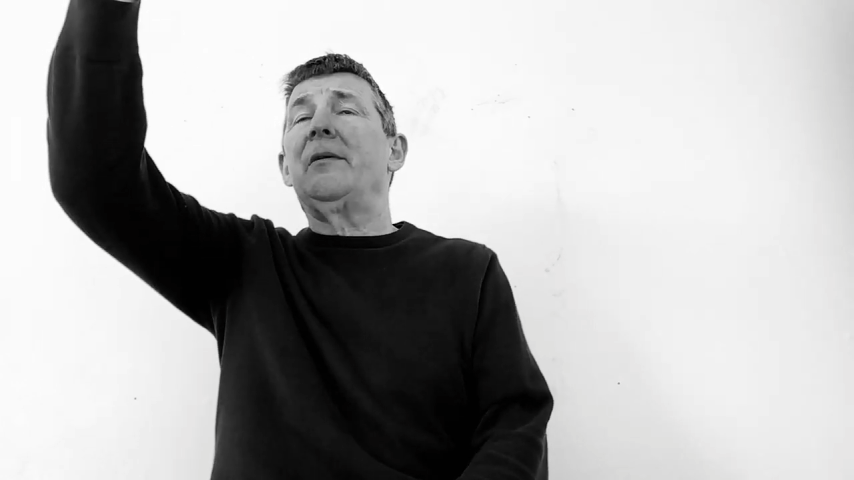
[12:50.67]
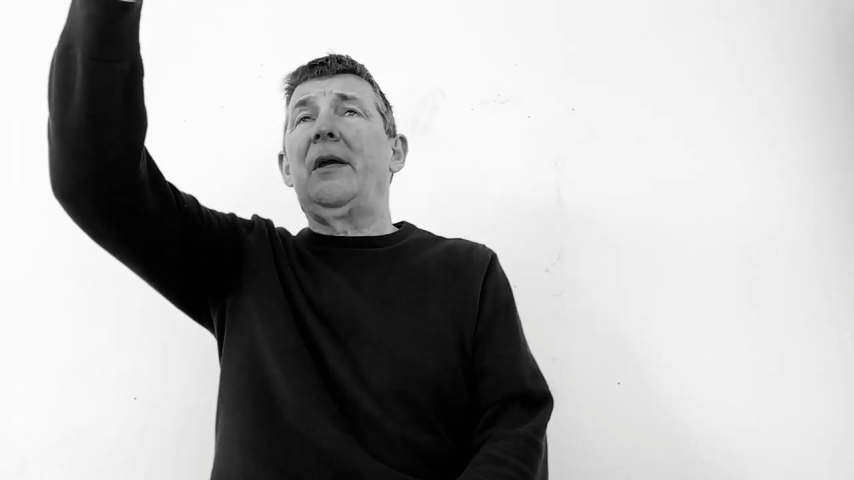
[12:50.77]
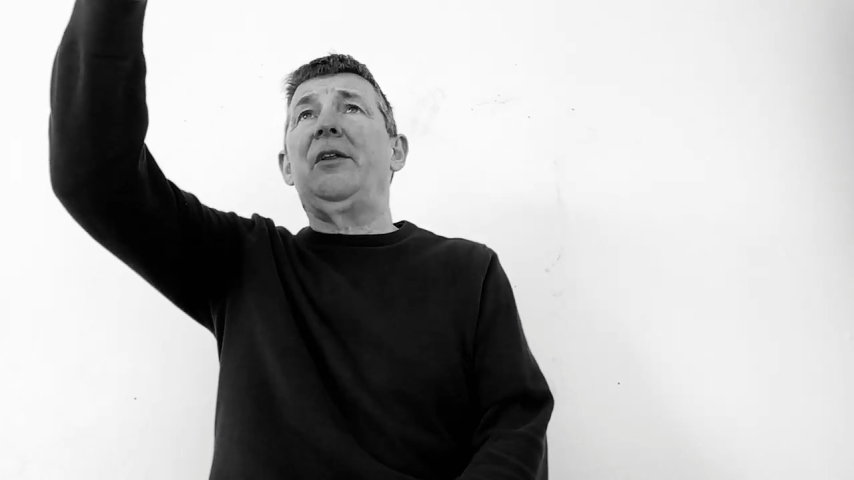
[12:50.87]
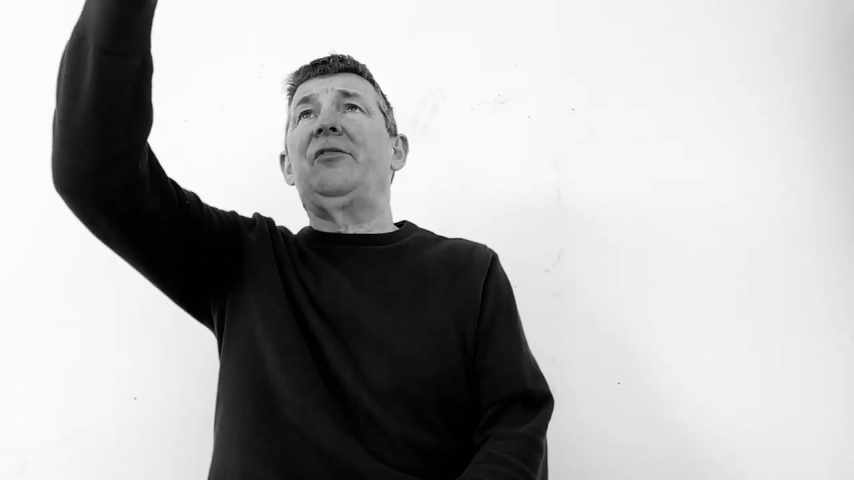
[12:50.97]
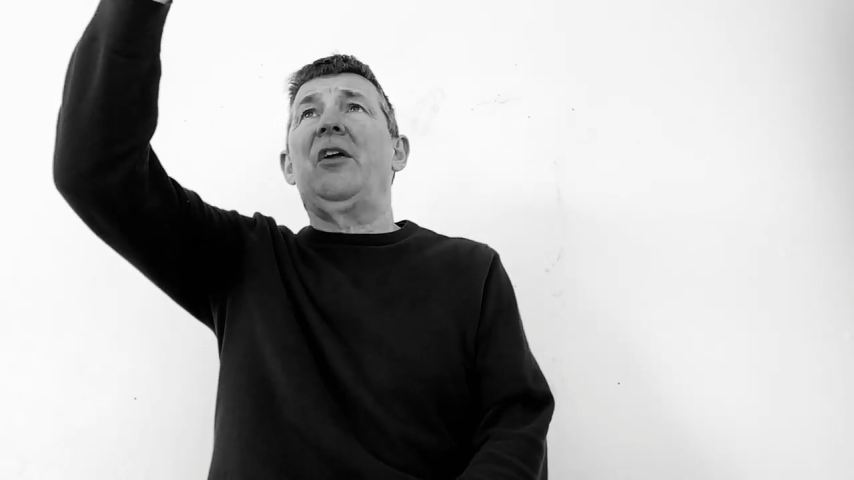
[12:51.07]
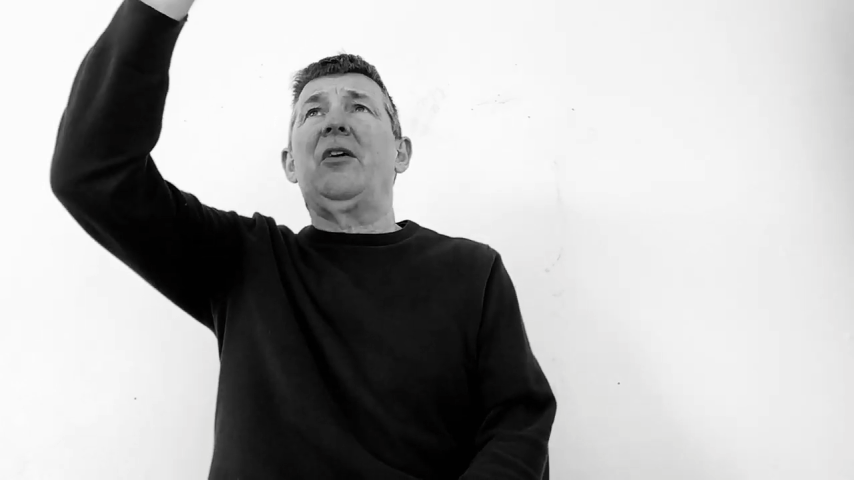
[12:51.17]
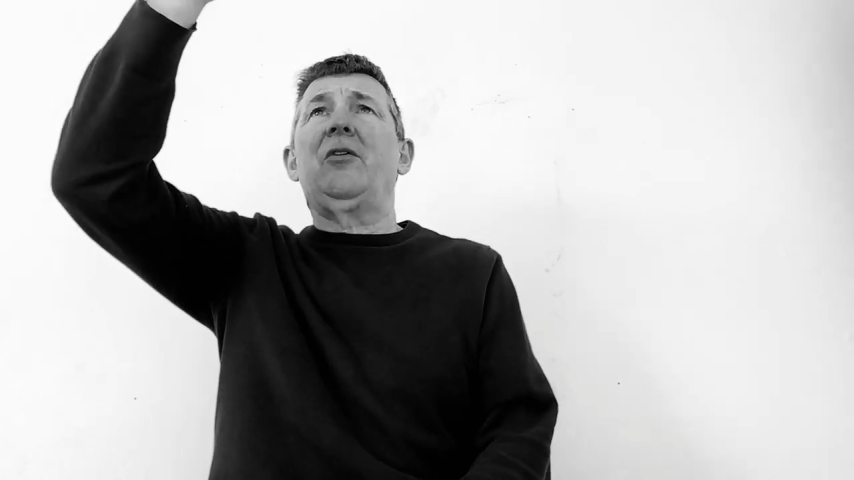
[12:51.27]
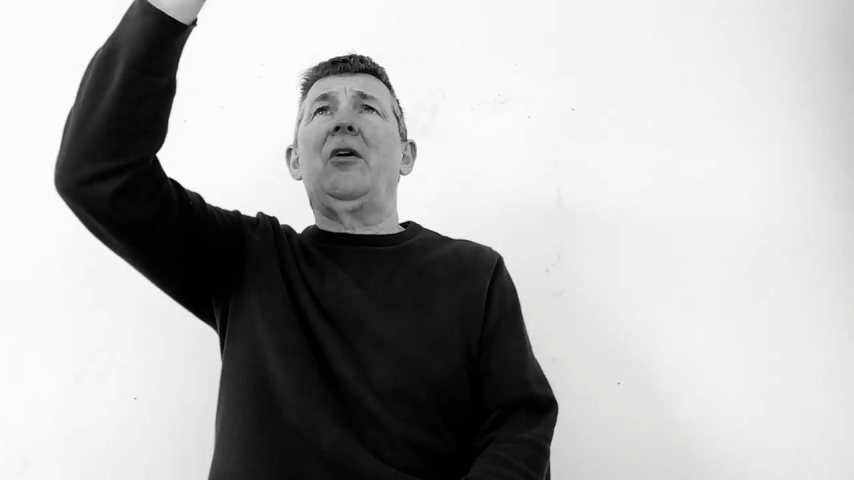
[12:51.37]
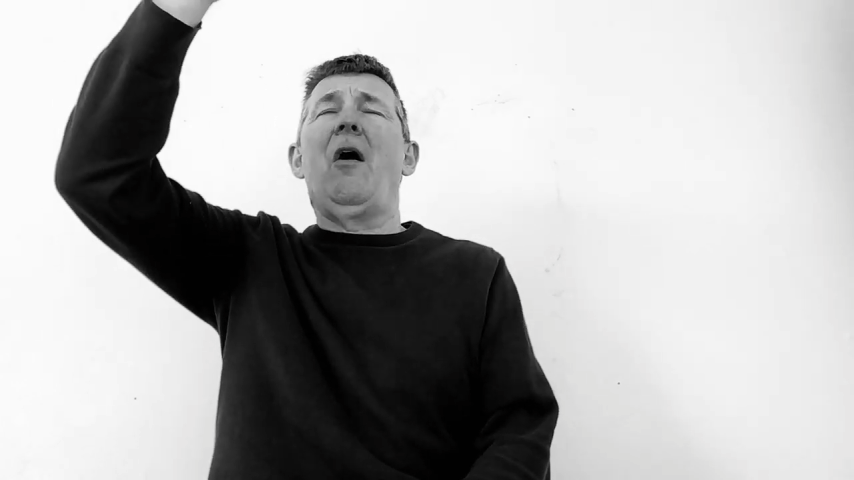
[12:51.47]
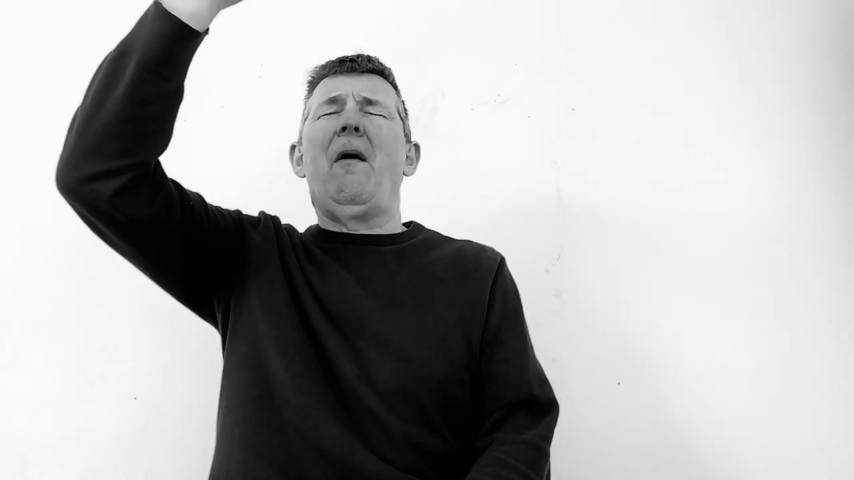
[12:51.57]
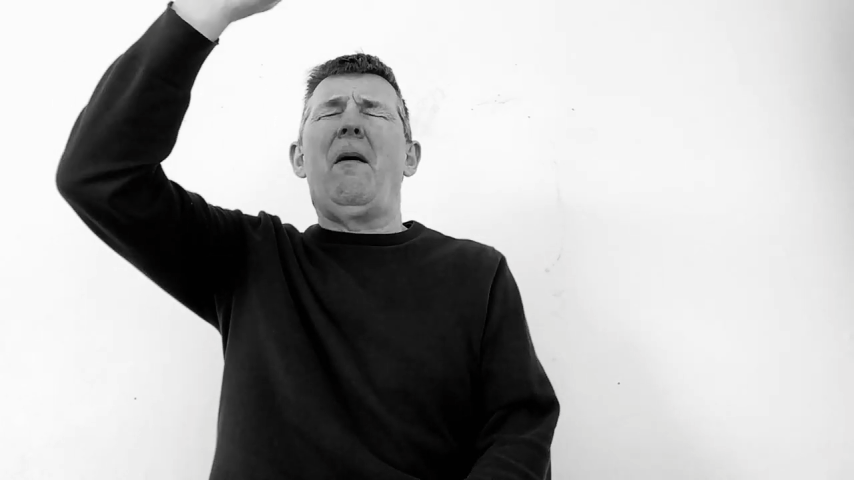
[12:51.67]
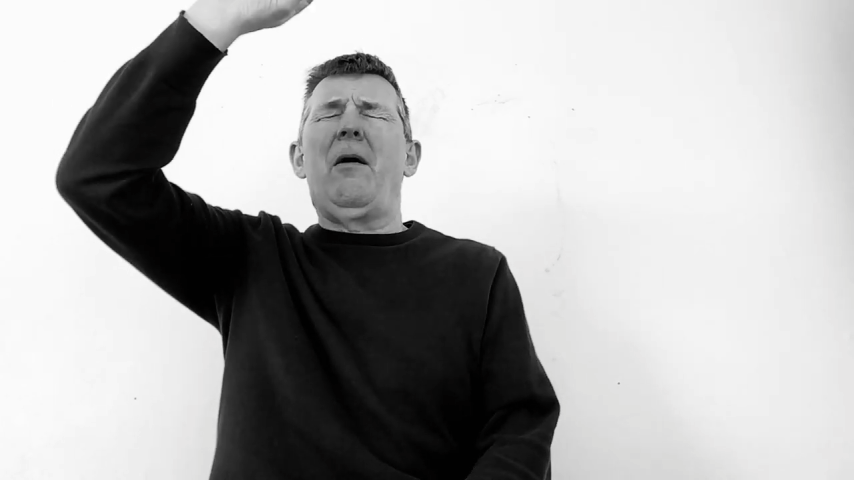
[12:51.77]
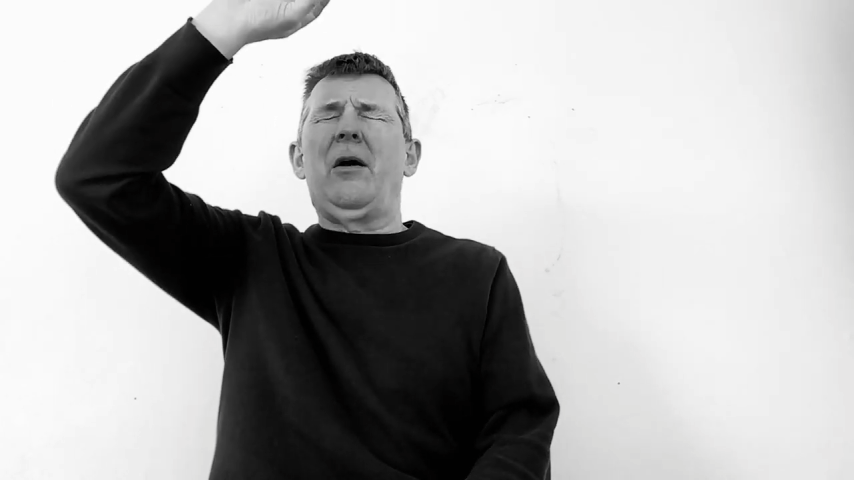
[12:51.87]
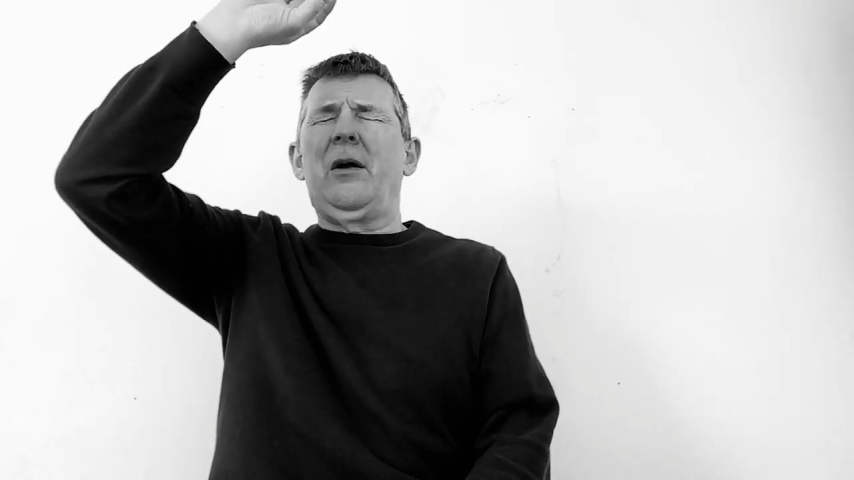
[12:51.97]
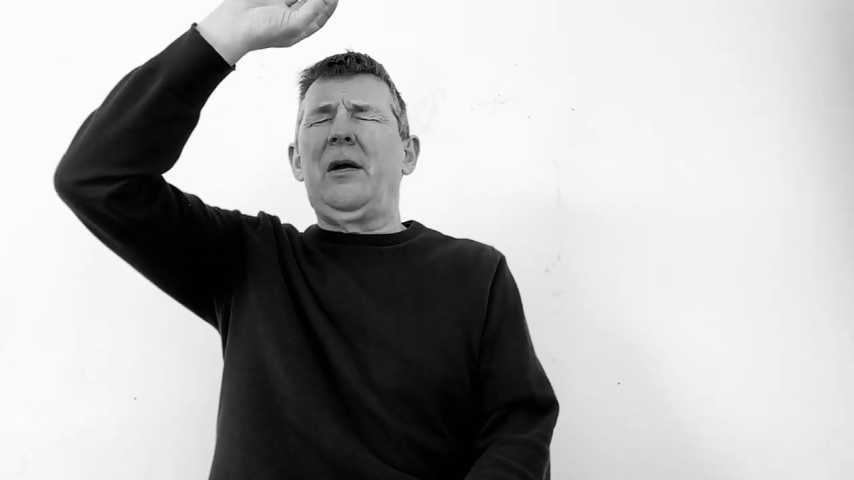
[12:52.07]
and its
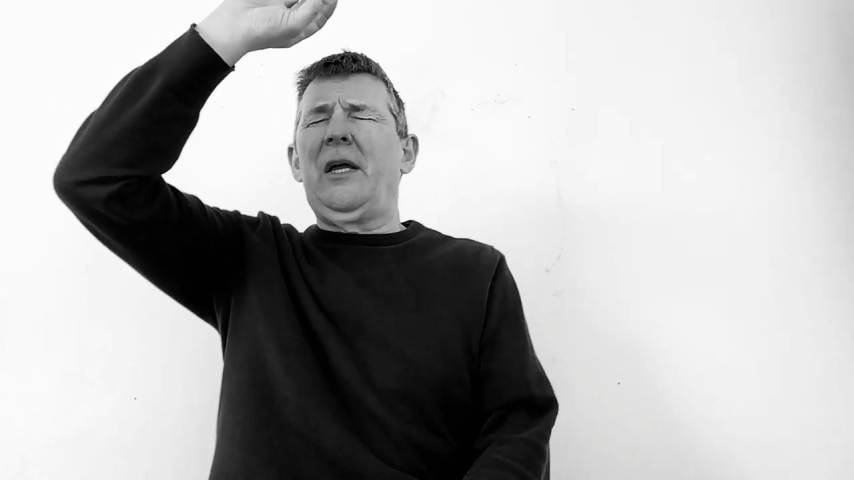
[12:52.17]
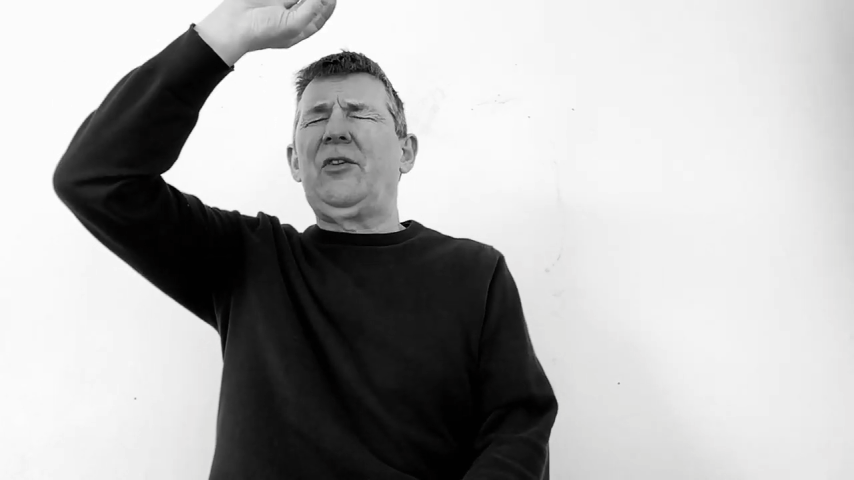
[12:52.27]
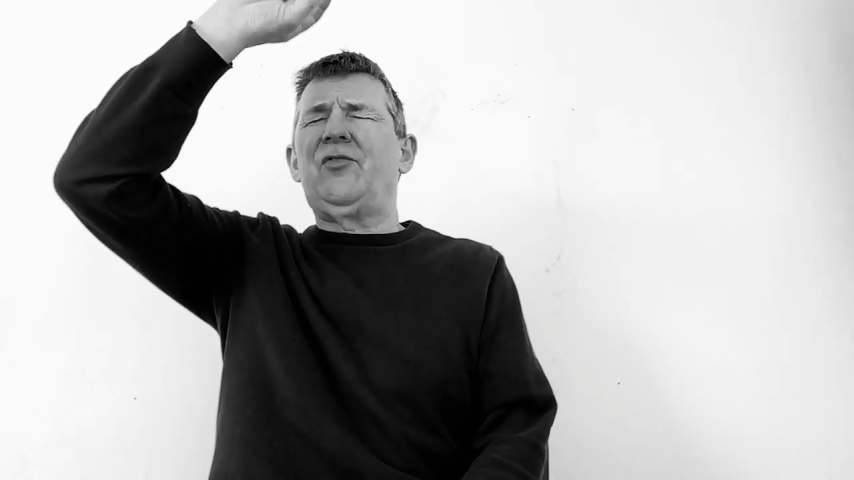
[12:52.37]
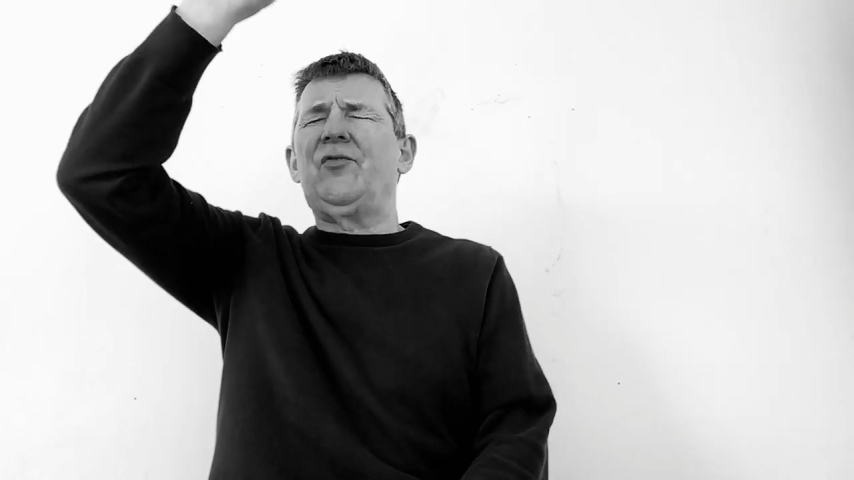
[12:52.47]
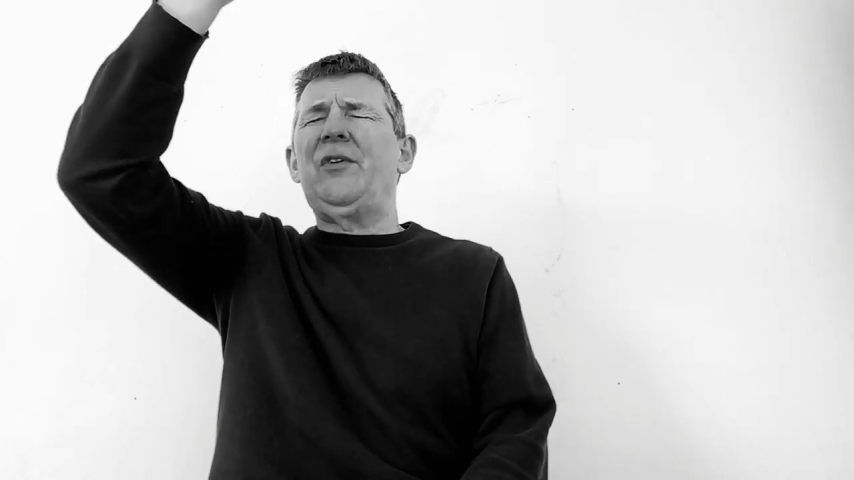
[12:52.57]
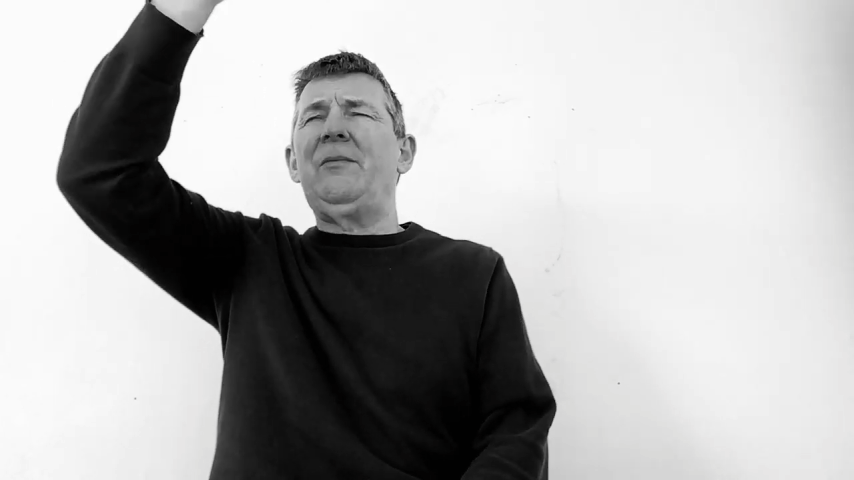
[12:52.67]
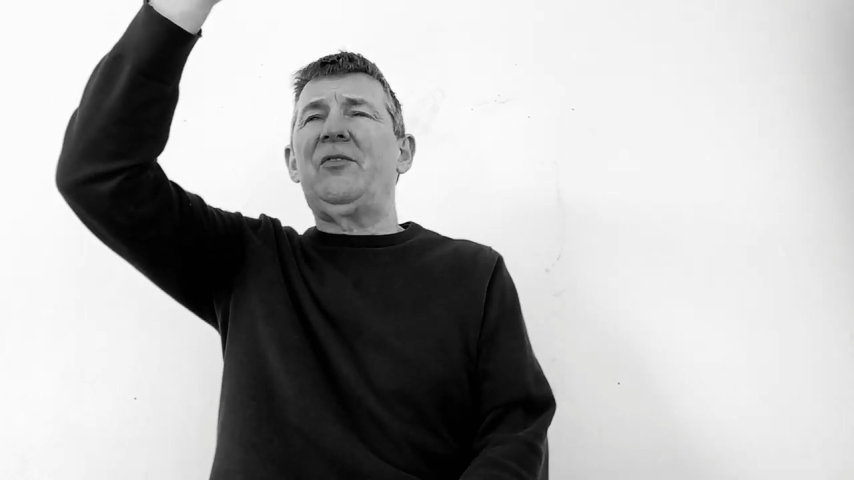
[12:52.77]
extreme